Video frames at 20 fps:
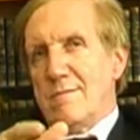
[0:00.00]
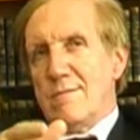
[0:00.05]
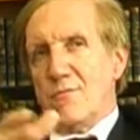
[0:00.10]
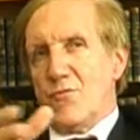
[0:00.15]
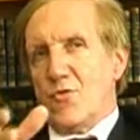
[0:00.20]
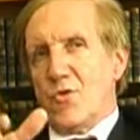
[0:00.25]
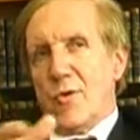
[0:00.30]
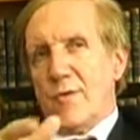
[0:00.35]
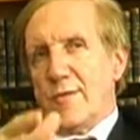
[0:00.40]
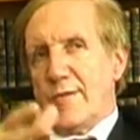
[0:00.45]

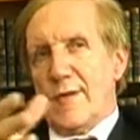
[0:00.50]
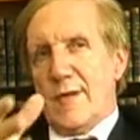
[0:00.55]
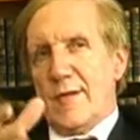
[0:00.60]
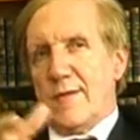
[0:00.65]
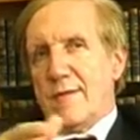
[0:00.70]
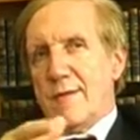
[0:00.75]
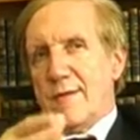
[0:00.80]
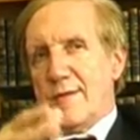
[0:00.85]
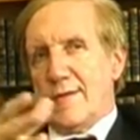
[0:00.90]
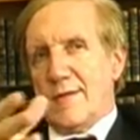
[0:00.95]

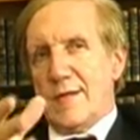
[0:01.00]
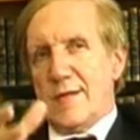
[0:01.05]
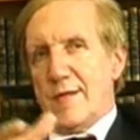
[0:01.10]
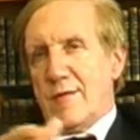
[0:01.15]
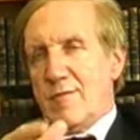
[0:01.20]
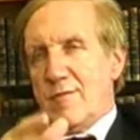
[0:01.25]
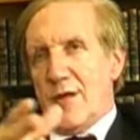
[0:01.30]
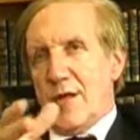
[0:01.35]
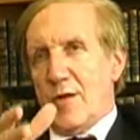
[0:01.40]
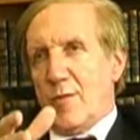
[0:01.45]
processes and
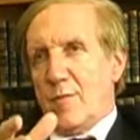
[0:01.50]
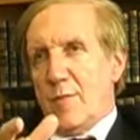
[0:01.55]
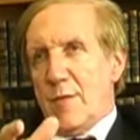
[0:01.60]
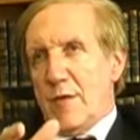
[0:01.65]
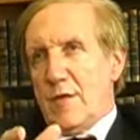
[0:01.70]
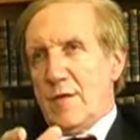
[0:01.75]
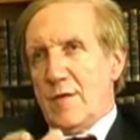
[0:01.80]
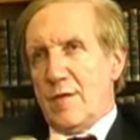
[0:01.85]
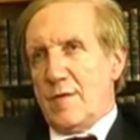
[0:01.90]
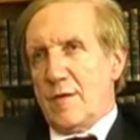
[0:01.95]

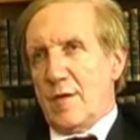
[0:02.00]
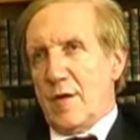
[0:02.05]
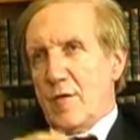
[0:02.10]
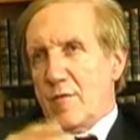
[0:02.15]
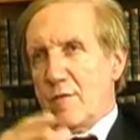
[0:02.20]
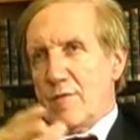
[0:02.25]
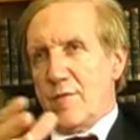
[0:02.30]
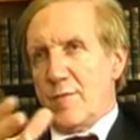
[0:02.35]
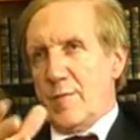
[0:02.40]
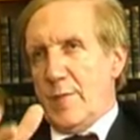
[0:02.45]
developments
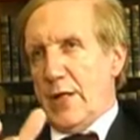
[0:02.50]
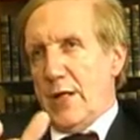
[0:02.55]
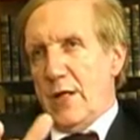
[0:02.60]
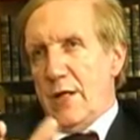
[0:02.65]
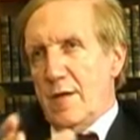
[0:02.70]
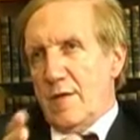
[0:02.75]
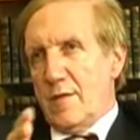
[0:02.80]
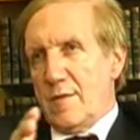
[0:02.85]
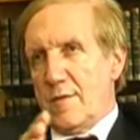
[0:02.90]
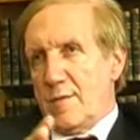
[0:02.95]
of
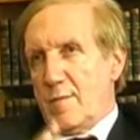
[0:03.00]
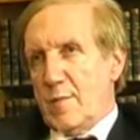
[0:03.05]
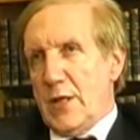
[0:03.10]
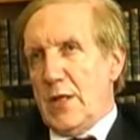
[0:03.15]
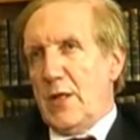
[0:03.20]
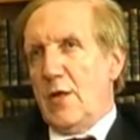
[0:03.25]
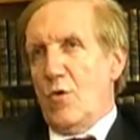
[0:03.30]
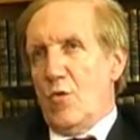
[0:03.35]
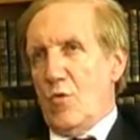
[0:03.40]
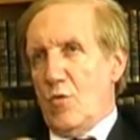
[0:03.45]
beings
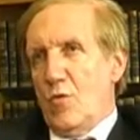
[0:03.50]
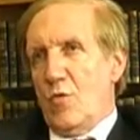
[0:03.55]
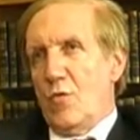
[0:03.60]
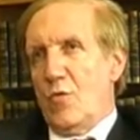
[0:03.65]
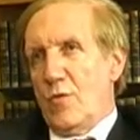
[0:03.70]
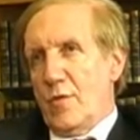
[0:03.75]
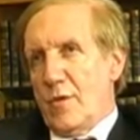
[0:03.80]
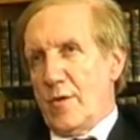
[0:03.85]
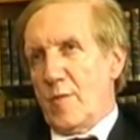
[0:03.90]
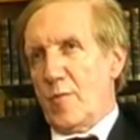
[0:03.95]

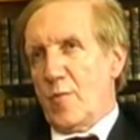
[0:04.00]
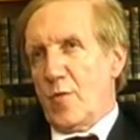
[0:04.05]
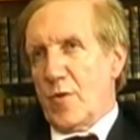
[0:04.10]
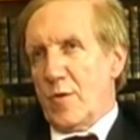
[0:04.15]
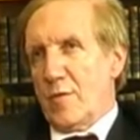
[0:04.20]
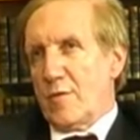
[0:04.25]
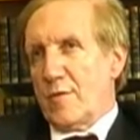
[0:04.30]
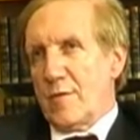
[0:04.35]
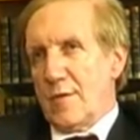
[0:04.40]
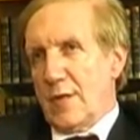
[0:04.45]
below the
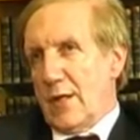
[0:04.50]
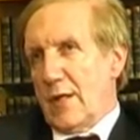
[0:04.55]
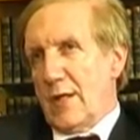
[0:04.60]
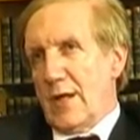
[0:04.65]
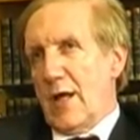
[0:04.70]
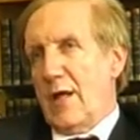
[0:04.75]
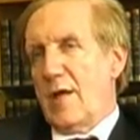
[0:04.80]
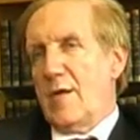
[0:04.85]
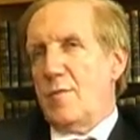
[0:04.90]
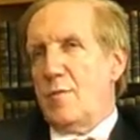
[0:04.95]
person, like
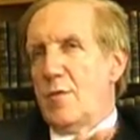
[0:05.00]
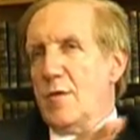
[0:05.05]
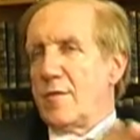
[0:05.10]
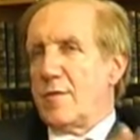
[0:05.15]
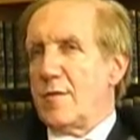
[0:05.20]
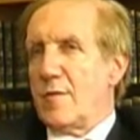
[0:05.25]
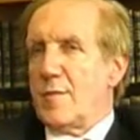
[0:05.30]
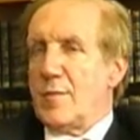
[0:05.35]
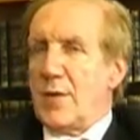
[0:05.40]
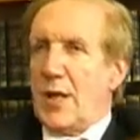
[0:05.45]

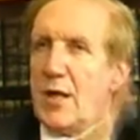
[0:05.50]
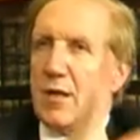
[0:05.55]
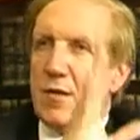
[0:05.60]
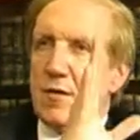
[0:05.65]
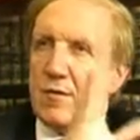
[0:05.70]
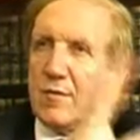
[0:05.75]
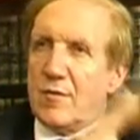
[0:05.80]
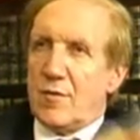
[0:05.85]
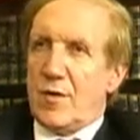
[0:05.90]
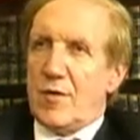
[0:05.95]
animals or
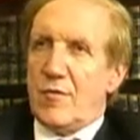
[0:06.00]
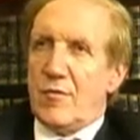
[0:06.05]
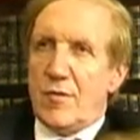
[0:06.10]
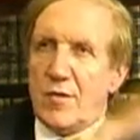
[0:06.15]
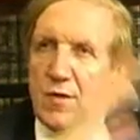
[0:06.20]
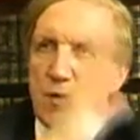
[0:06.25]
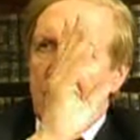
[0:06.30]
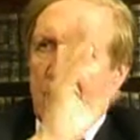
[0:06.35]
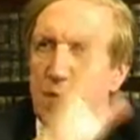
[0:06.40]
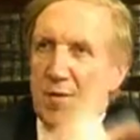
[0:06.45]
plants, or
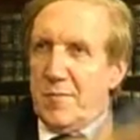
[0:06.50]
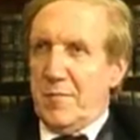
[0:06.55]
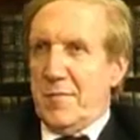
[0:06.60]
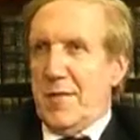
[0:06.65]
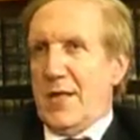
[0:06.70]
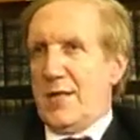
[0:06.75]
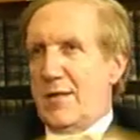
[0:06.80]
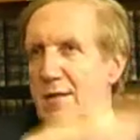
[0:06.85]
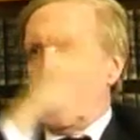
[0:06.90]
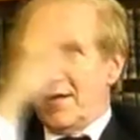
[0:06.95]
even
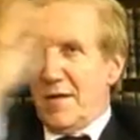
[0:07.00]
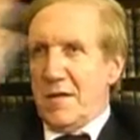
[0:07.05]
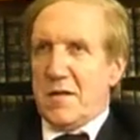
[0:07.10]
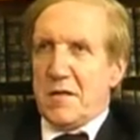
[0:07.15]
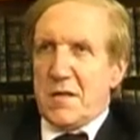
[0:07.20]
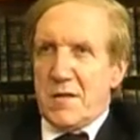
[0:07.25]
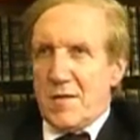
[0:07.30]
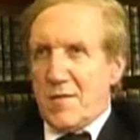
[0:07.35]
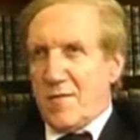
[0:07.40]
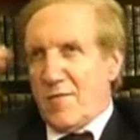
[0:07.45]
matter
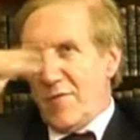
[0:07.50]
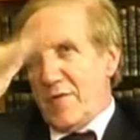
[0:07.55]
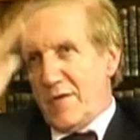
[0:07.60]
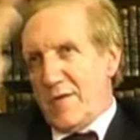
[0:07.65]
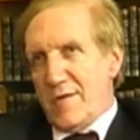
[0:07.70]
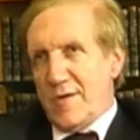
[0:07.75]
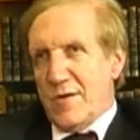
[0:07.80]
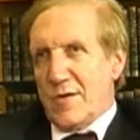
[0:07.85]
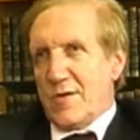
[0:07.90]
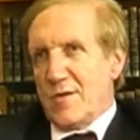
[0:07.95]
and
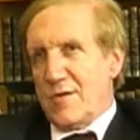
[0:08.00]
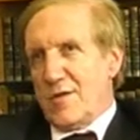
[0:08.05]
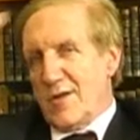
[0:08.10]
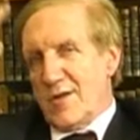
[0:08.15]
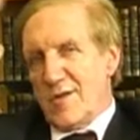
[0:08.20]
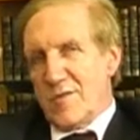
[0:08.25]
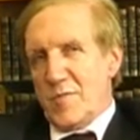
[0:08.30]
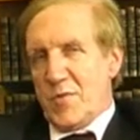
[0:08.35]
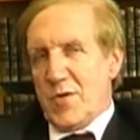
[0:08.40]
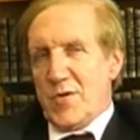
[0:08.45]
physical
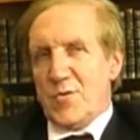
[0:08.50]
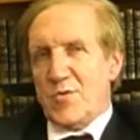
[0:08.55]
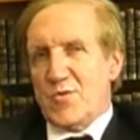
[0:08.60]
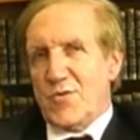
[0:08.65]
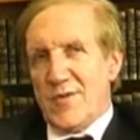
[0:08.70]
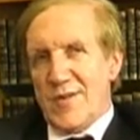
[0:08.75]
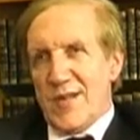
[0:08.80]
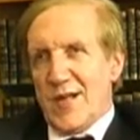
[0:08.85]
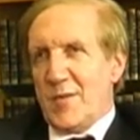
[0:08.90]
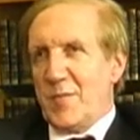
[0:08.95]

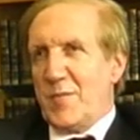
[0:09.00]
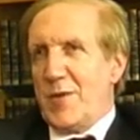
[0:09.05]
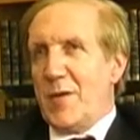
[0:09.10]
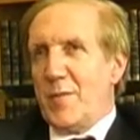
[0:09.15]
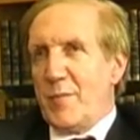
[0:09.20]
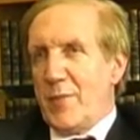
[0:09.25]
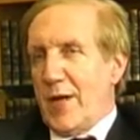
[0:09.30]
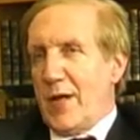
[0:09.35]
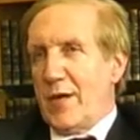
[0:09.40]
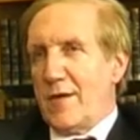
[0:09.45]
explosions like Big
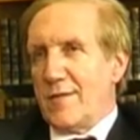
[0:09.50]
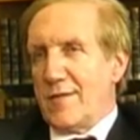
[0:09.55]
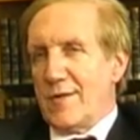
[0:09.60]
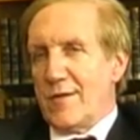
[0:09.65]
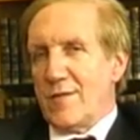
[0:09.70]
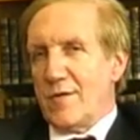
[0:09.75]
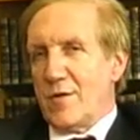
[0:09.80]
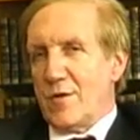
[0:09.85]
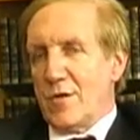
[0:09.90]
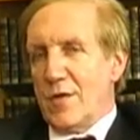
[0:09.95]
Bangs
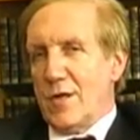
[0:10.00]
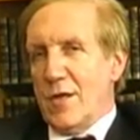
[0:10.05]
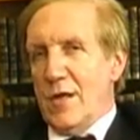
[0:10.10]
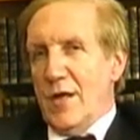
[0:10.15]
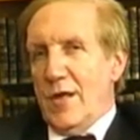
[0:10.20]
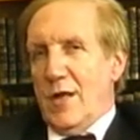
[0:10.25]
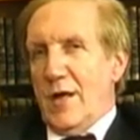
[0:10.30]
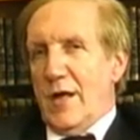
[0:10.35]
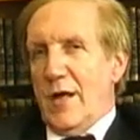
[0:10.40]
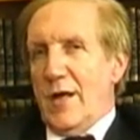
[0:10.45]
and so on.
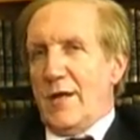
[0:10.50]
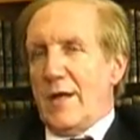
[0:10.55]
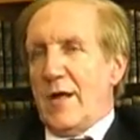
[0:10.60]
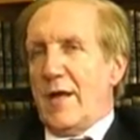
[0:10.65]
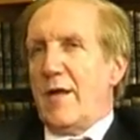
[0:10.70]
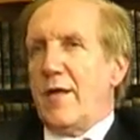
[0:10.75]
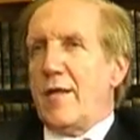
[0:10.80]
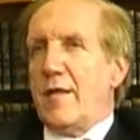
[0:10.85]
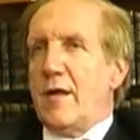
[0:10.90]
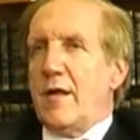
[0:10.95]
And
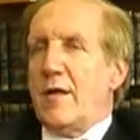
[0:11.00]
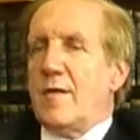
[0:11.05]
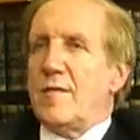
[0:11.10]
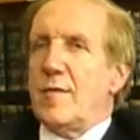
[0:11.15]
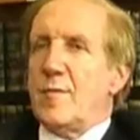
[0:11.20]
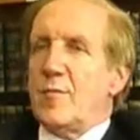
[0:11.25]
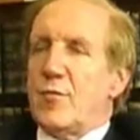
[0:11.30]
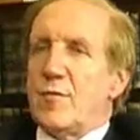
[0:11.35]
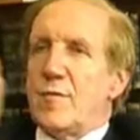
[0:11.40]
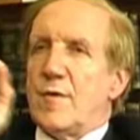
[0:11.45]
that, I think,
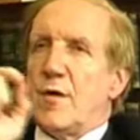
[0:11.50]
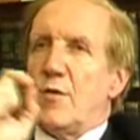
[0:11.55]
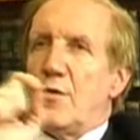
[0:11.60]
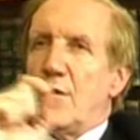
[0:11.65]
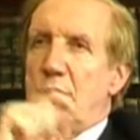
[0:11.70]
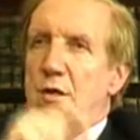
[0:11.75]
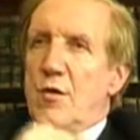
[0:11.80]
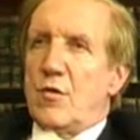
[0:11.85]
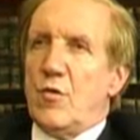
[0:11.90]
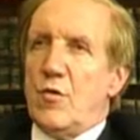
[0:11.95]
is a
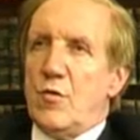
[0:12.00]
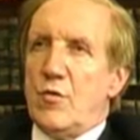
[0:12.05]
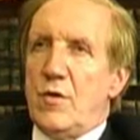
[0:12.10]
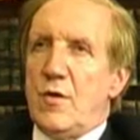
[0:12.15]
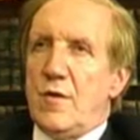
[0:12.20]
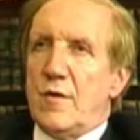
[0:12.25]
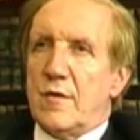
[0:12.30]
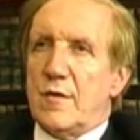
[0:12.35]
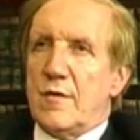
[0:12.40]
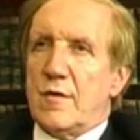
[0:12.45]
profoundly
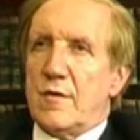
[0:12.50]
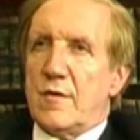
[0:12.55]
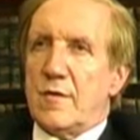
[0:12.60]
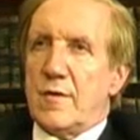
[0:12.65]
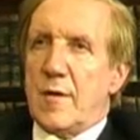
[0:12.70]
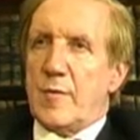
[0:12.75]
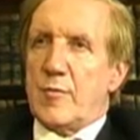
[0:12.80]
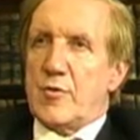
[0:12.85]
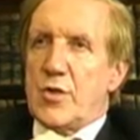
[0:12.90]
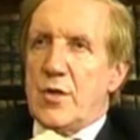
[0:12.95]
erroneous
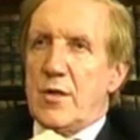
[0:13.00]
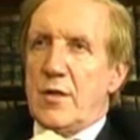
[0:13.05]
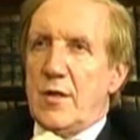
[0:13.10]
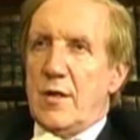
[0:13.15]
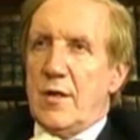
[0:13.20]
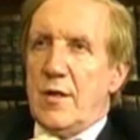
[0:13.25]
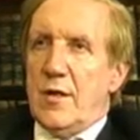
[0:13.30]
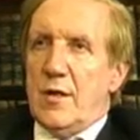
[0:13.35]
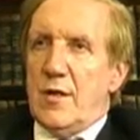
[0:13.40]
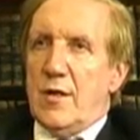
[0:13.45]
conception
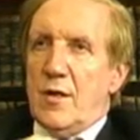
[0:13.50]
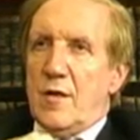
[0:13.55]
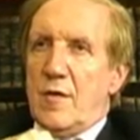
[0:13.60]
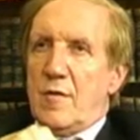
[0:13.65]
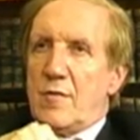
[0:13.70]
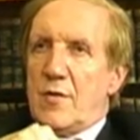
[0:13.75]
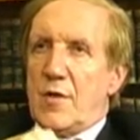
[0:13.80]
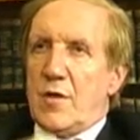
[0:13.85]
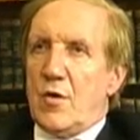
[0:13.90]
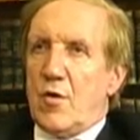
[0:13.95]

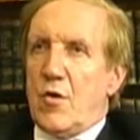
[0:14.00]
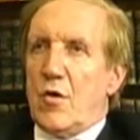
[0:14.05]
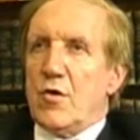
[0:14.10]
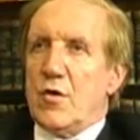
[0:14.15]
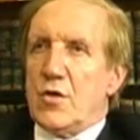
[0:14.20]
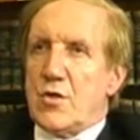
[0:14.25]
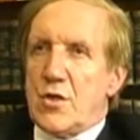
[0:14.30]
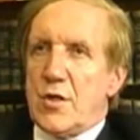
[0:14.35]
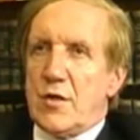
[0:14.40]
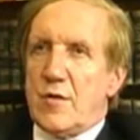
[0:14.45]
of the
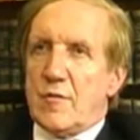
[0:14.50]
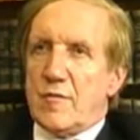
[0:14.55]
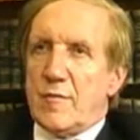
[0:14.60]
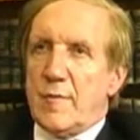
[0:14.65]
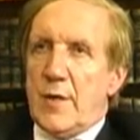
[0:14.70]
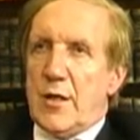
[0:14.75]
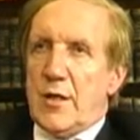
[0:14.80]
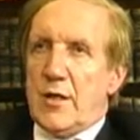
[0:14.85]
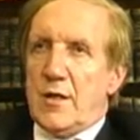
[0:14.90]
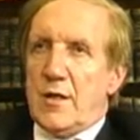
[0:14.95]
origin of
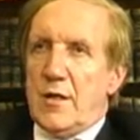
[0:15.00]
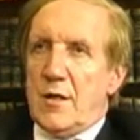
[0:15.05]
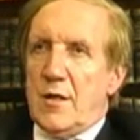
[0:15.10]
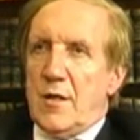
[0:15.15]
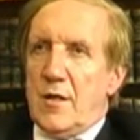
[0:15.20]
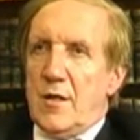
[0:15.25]
man,